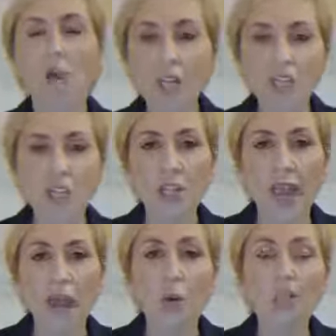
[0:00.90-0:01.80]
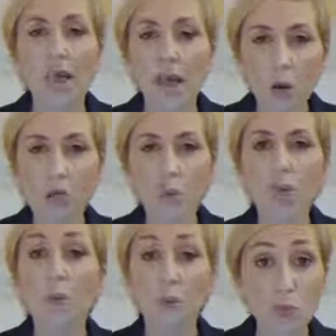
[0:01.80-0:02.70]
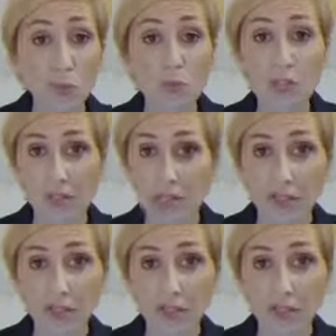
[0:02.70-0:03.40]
The question now is how do people respond to their